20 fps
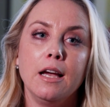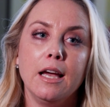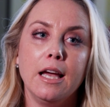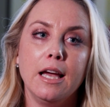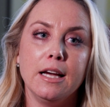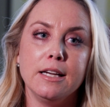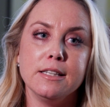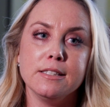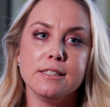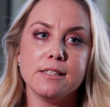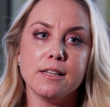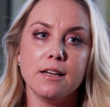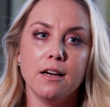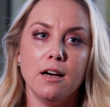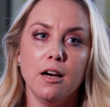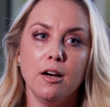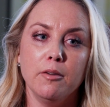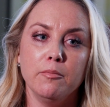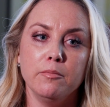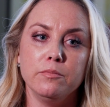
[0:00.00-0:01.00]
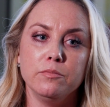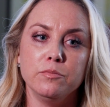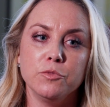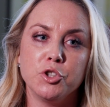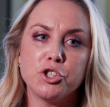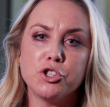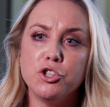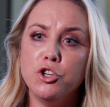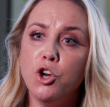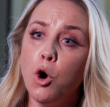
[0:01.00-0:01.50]
and
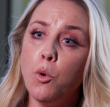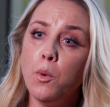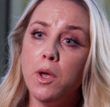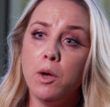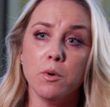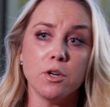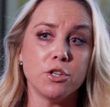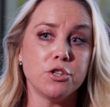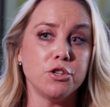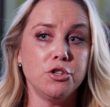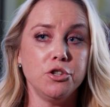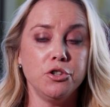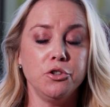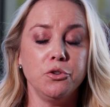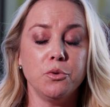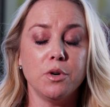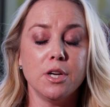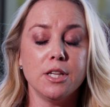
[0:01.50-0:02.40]
just knowing what to do.